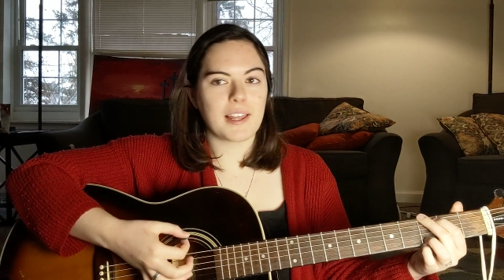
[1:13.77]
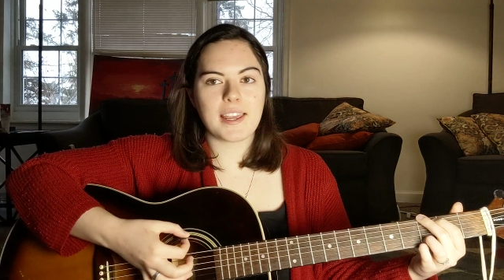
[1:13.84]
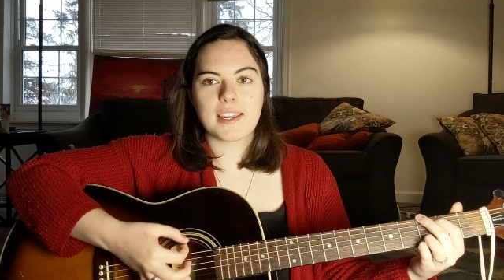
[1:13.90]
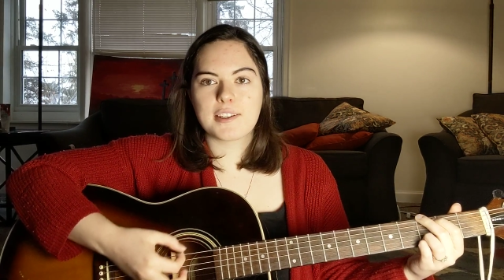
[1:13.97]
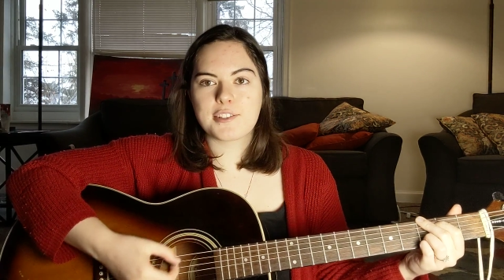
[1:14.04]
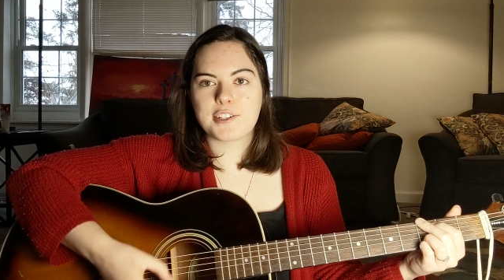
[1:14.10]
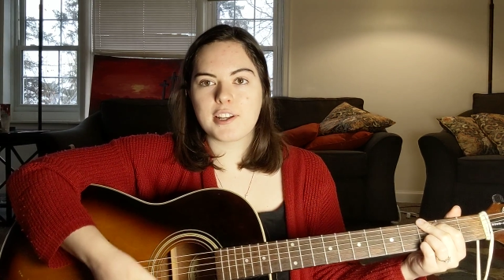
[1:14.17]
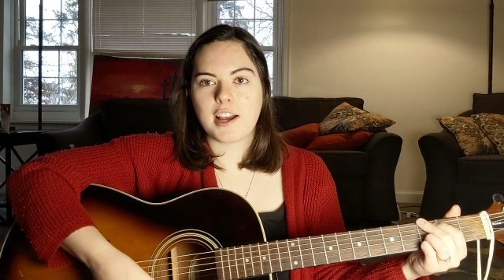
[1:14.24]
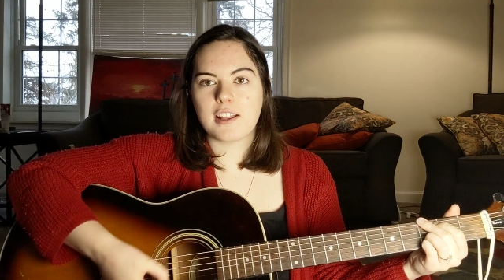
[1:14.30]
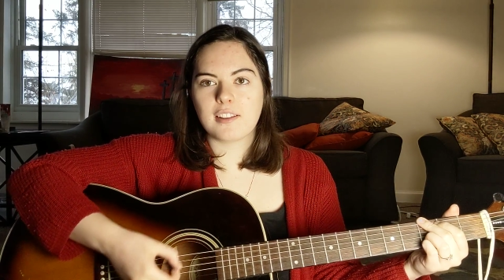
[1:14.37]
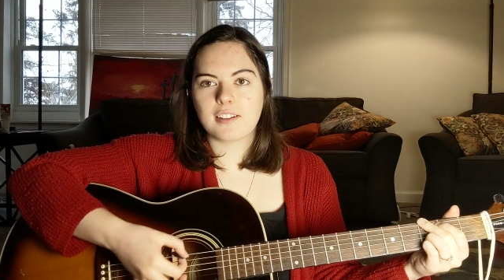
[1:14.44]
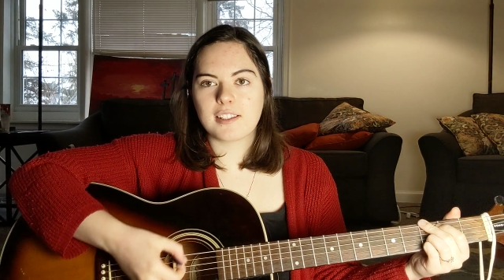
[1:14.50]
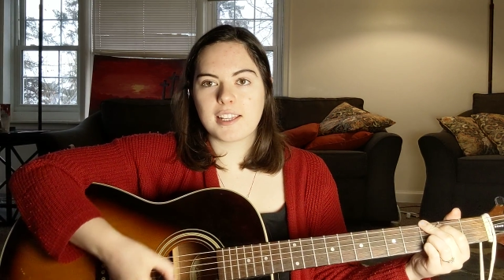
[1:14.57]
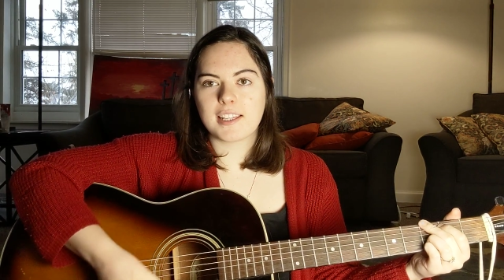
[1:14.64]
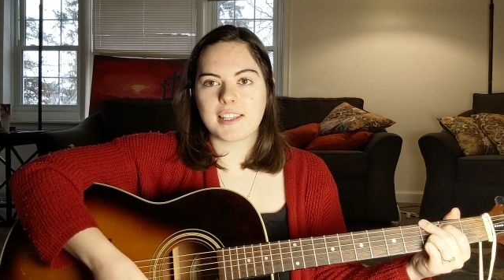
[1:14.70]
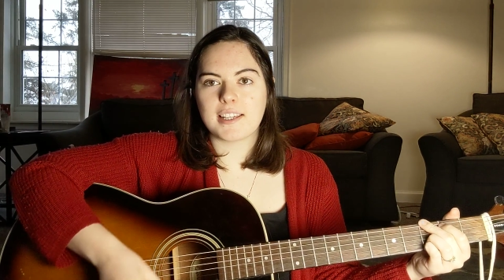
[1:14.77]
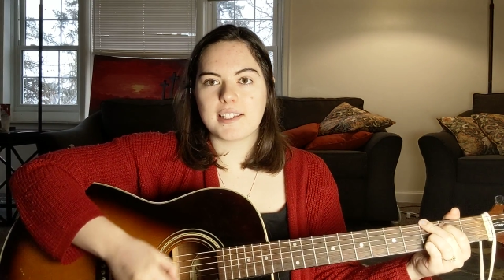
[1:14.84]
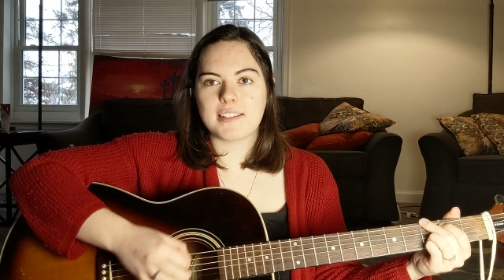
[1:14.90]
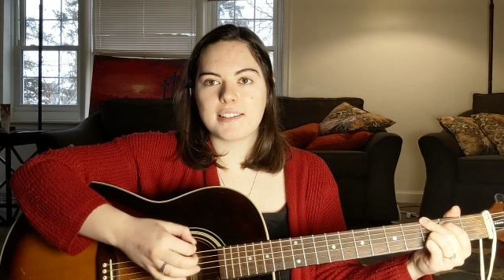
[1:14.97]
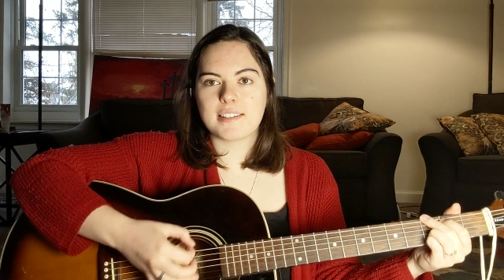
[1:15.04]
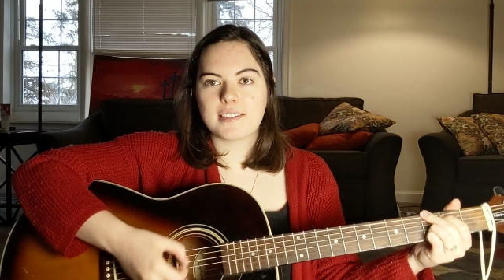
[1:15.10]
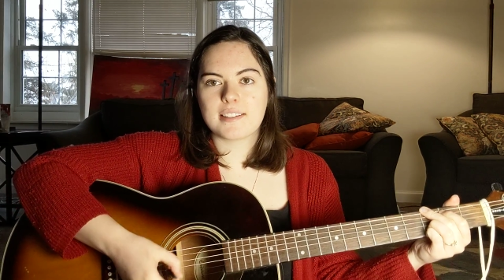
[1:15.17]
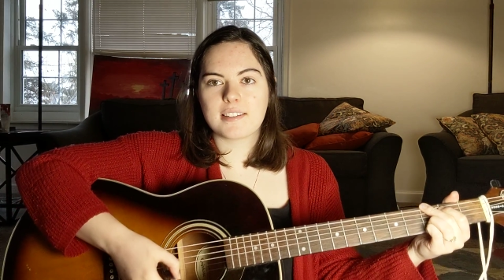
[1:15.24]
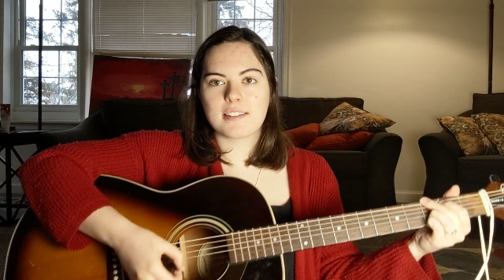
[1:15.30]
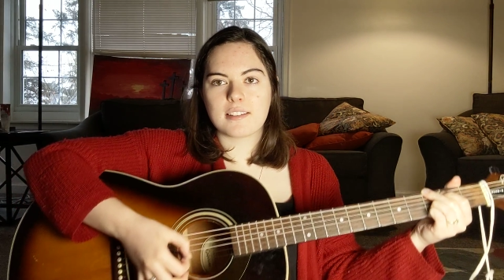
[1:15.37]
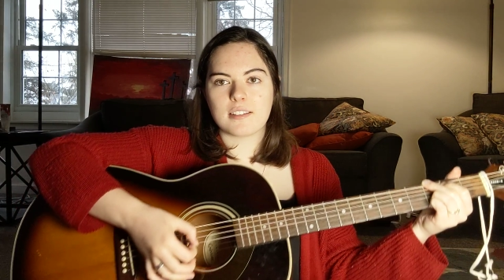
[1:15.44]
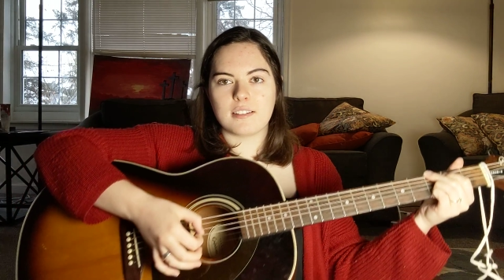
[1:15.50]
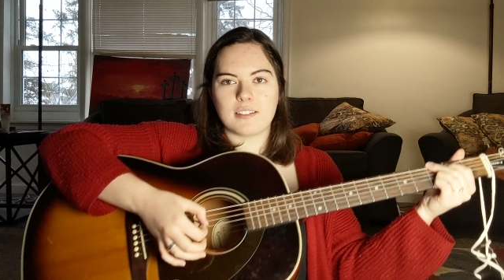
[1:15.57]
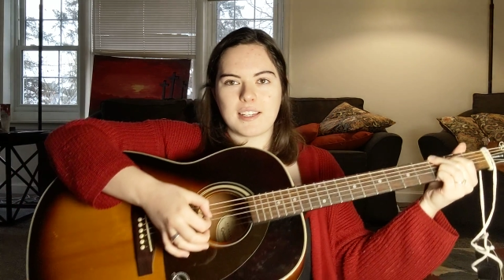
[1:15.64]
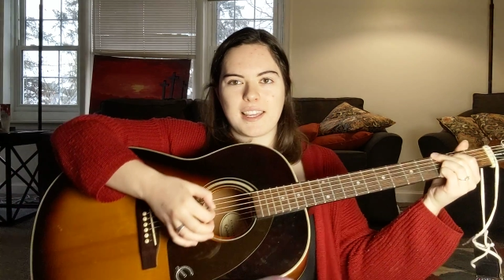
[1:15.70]
playing should not look like
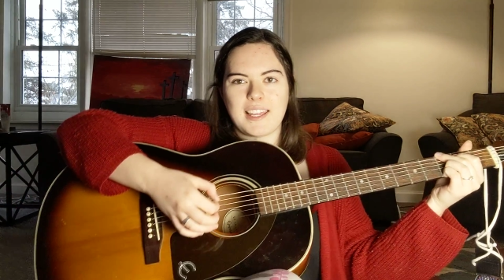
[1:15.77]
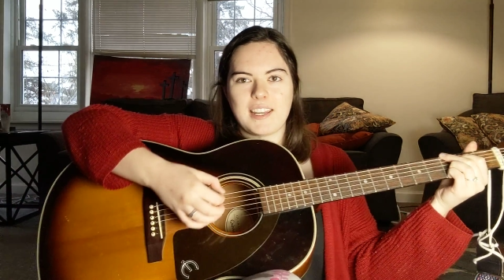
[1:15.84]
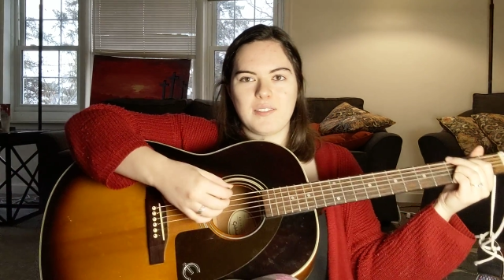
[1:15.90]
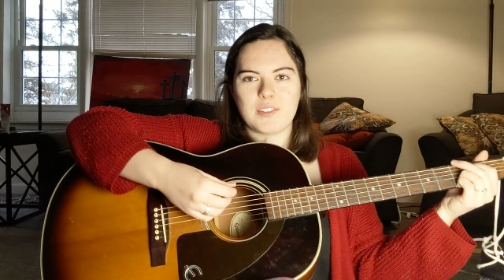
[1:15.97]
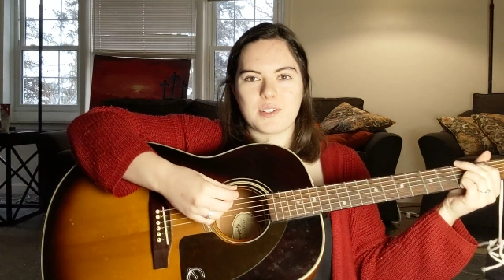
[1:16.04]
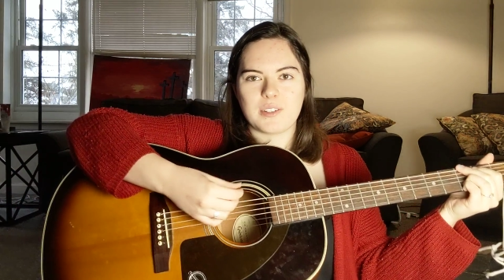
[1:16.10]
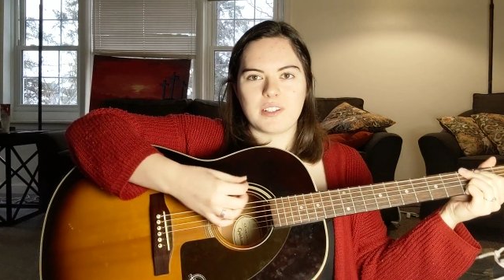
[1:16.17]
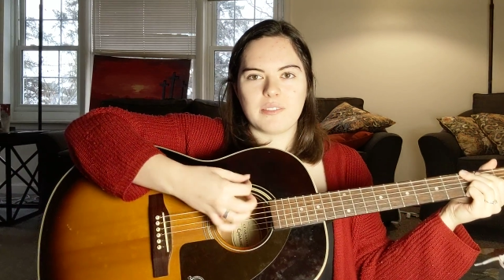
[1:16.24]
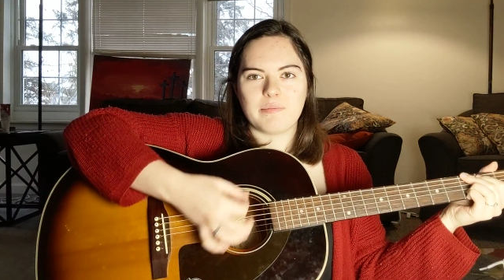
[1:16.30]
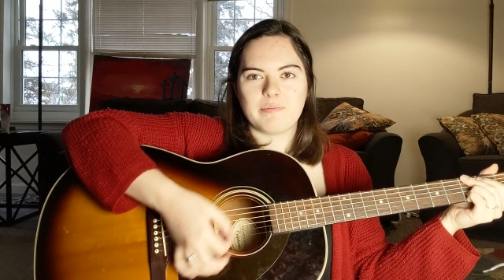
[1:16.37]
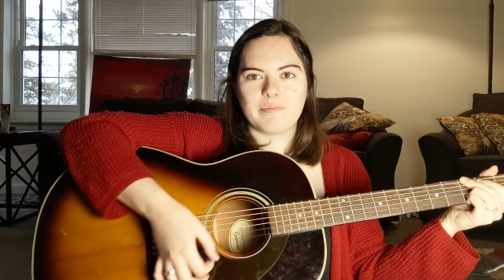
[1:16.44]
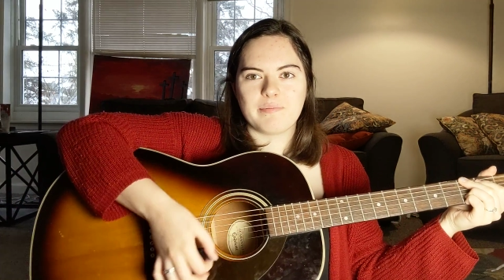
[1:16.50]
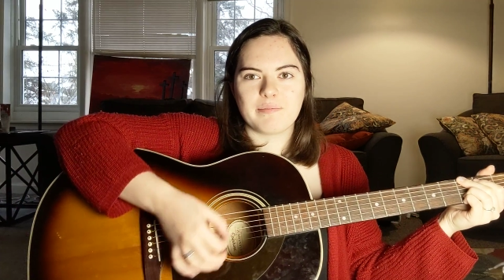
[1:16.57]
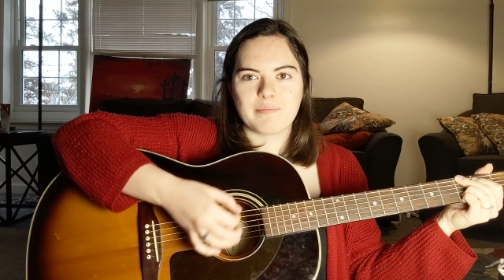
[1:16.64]
this. Oh, I can't even do it.